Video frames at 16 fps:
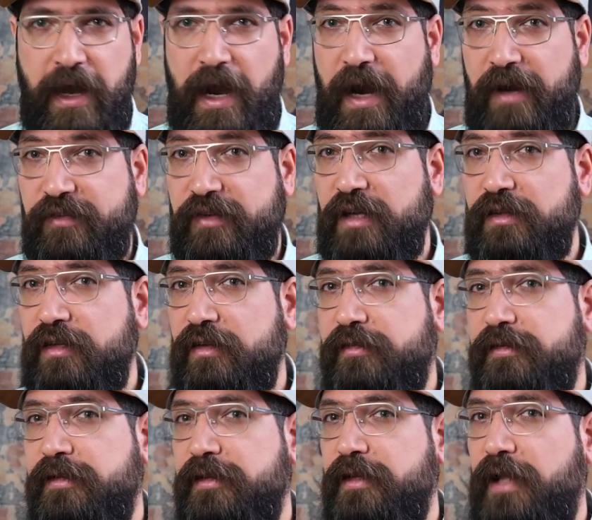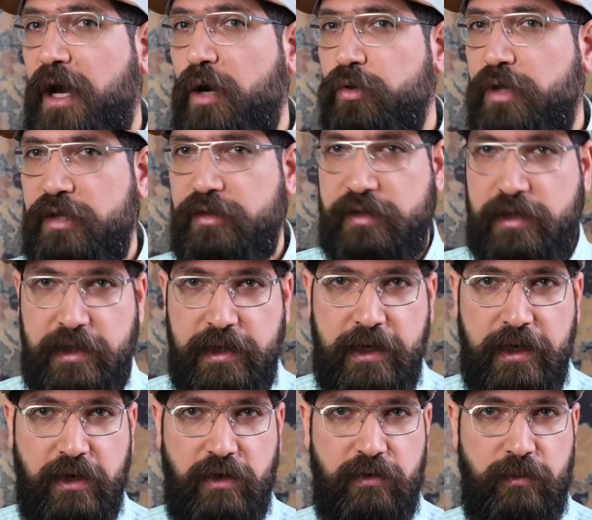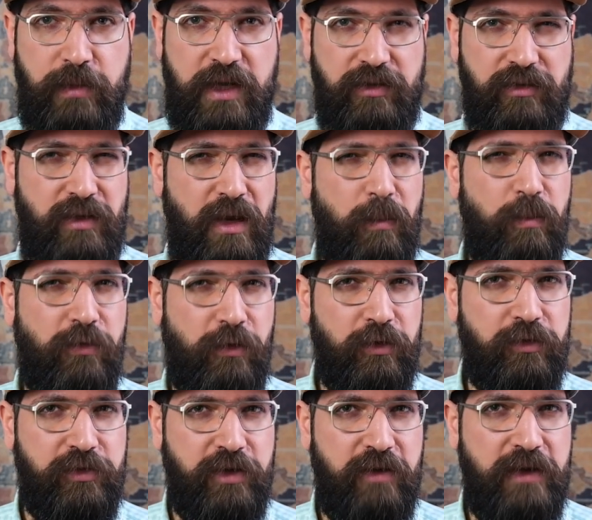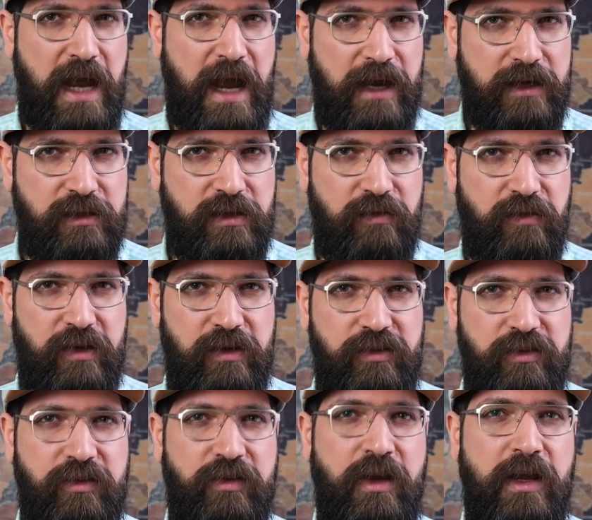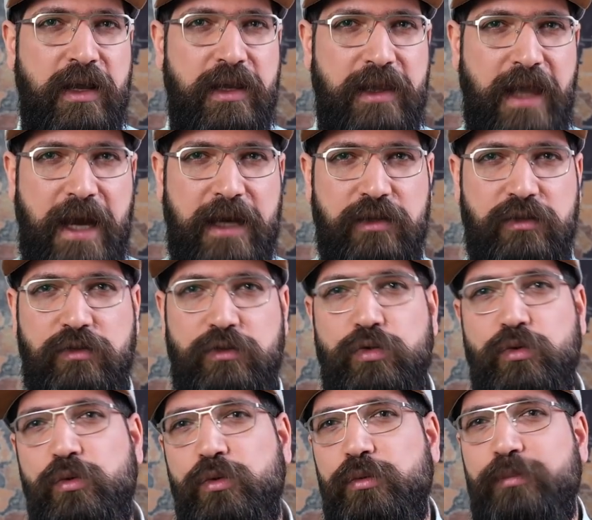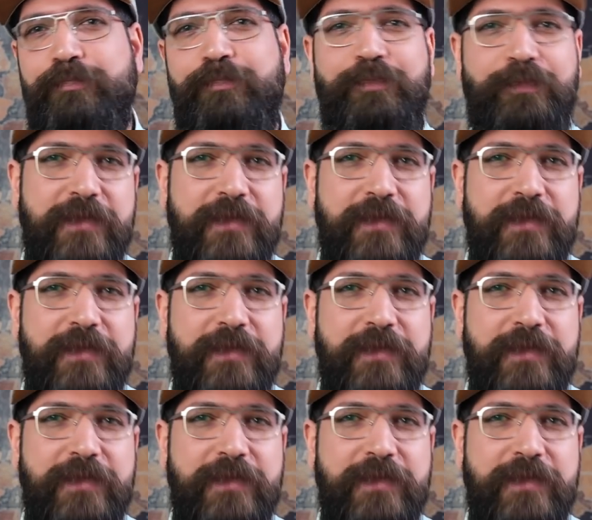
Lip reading: I said this loud and clear, but some pro-Syria activists liked to